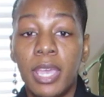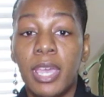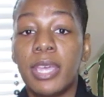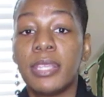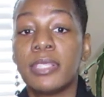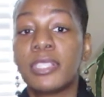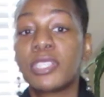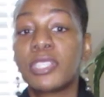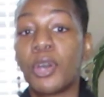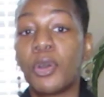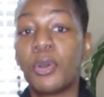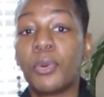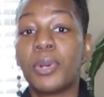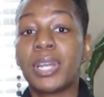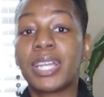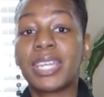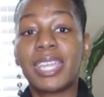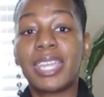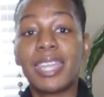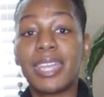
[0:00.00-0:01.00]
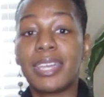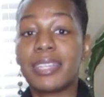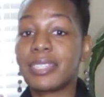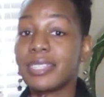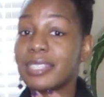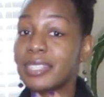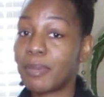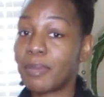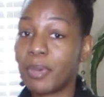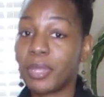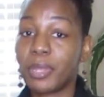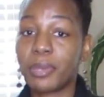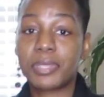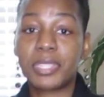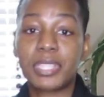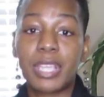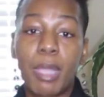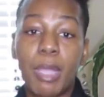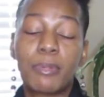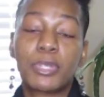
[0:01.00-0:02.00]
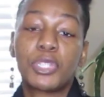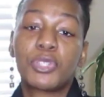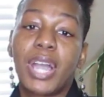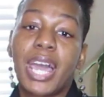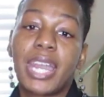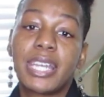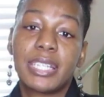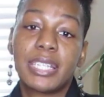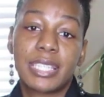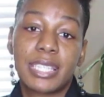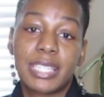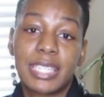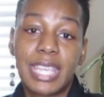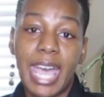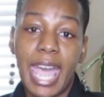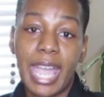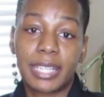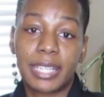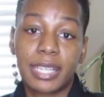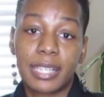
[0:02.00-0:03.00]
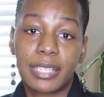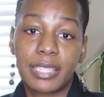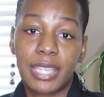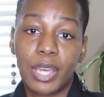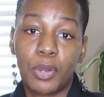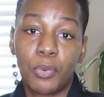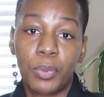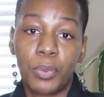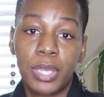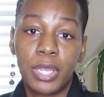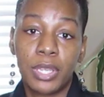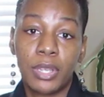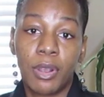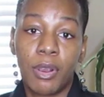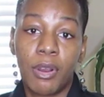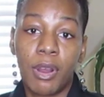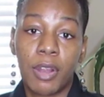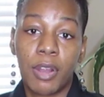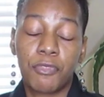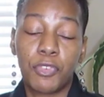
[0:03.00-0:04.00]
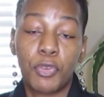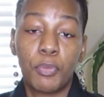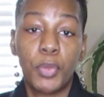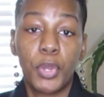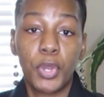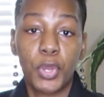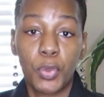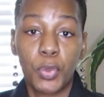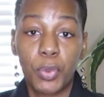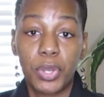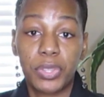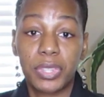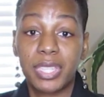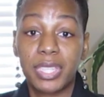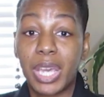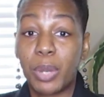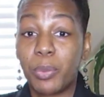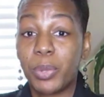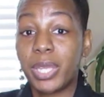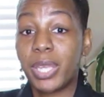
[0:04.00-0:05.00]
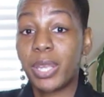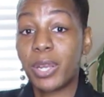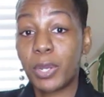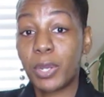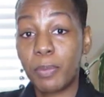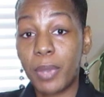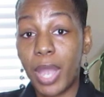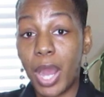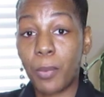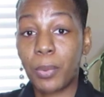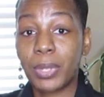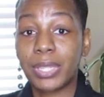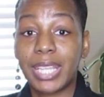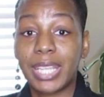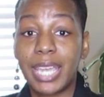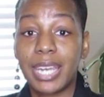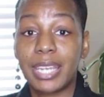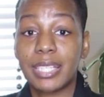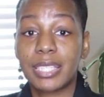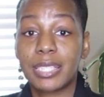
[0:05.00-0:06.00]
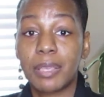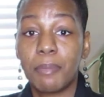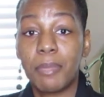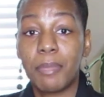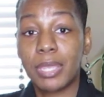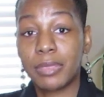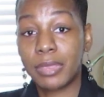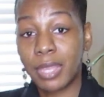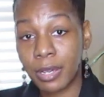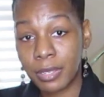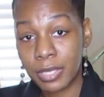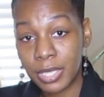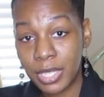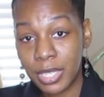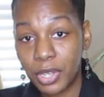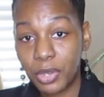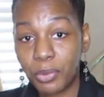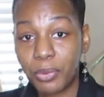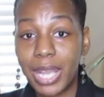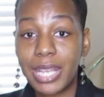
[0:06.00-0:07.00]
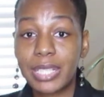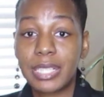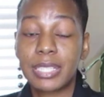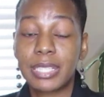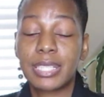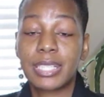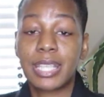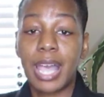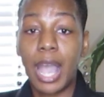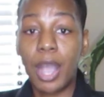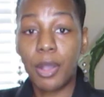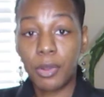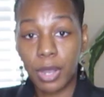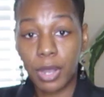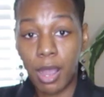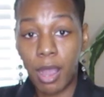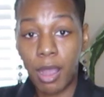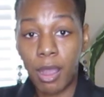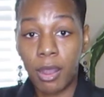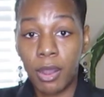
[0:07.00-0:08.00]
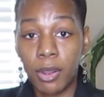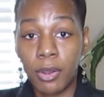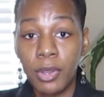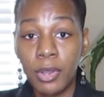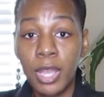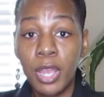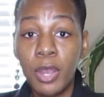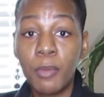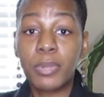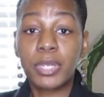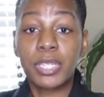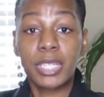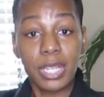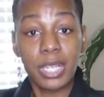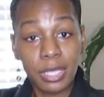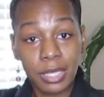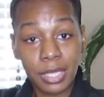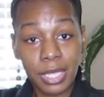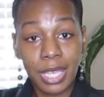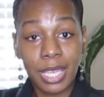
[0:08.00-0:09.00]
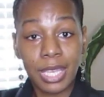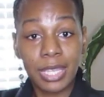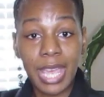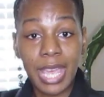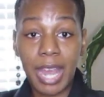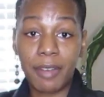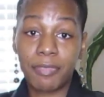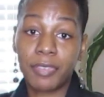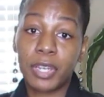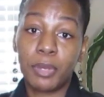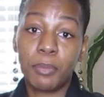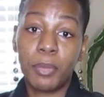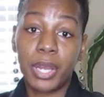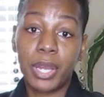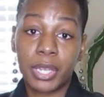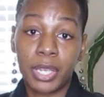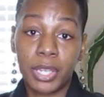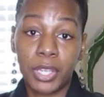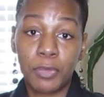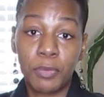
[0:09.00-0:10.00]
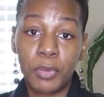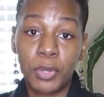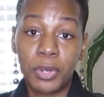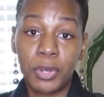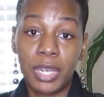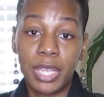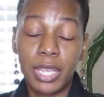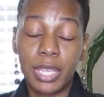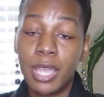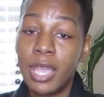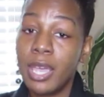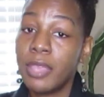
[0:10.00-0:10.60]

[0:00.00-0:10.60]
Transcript: And so again, just some of those same strategies and tactics that we are familiar with and that we hear about related to menthol cigarettes and to alcohol, particularly in the African American community,